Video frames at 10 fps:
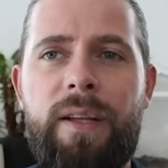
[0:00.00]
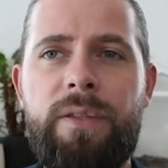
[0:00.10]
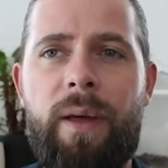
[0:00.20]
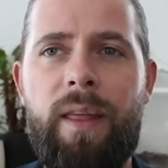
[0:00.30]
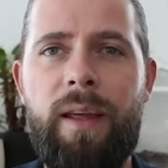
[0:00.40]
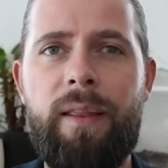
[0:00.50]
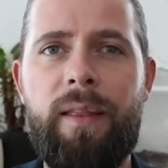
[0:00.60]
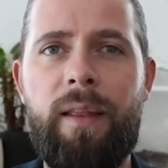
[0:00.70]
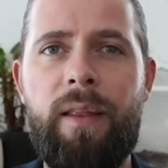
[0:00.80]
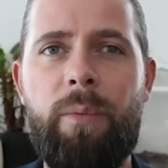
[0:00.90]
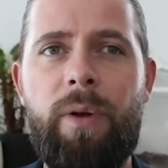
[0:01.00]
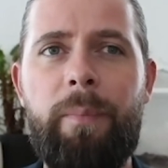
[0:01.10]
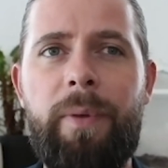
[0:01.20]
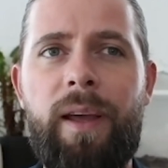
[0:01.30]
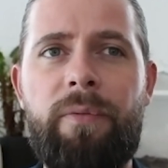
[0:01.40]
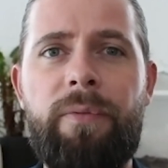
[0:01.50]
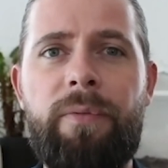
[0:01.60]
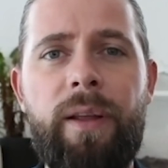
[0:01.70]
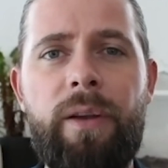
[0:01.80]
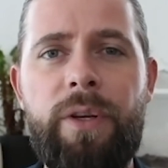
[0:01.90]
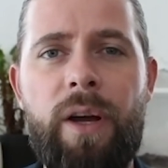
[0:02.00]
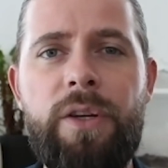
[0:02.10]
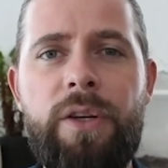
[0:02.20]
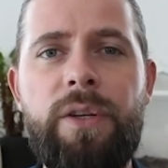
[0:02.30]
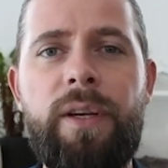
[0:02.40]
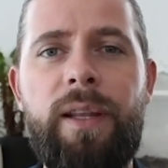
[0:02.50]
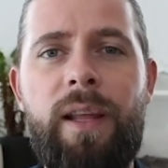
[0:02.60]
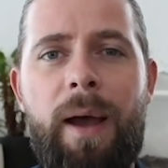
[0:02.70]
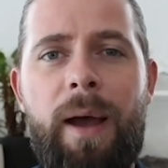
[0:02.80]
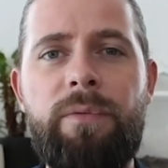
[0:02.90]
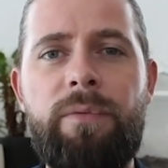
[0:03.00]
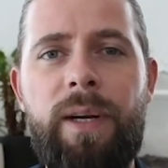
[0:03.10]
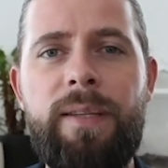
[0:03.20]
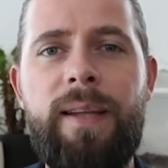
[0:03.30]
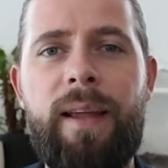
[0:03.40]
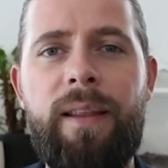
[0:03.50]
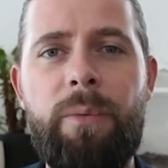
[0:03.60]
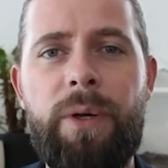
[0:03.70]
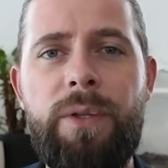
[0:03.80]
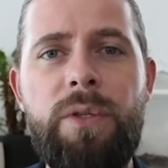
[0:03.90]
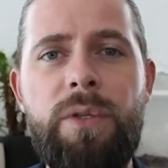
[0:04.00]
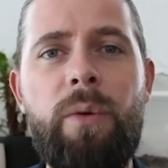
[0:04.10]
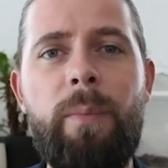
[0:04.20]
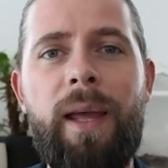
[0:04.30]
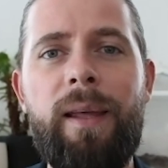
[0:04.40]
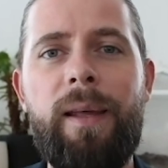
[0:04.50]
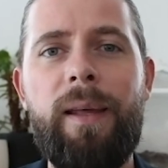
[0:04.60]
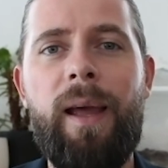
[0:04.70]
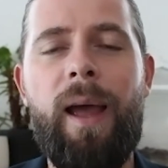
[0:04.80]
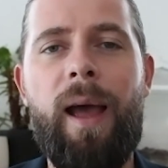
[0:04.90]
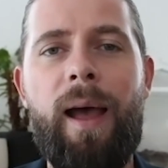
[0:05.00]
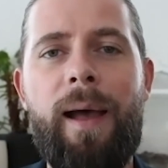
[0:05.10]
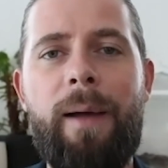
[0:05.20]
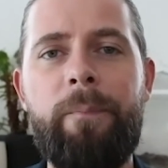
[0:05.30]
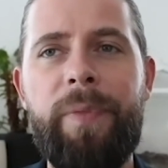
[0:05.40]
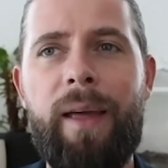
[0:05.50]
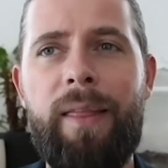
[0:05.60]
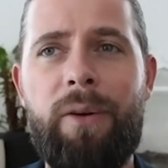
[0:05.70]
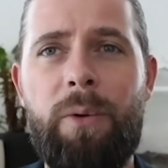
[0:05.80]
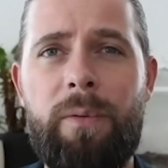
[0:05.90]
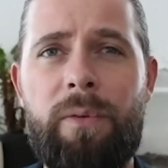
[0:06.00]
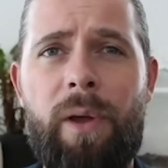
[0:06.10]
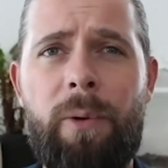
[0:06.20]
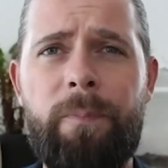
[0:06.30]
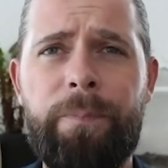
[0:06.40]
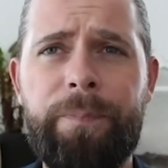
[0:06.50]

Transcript: So I think that there will be a further reduction in the amount of real estate that we're consuming. I think also,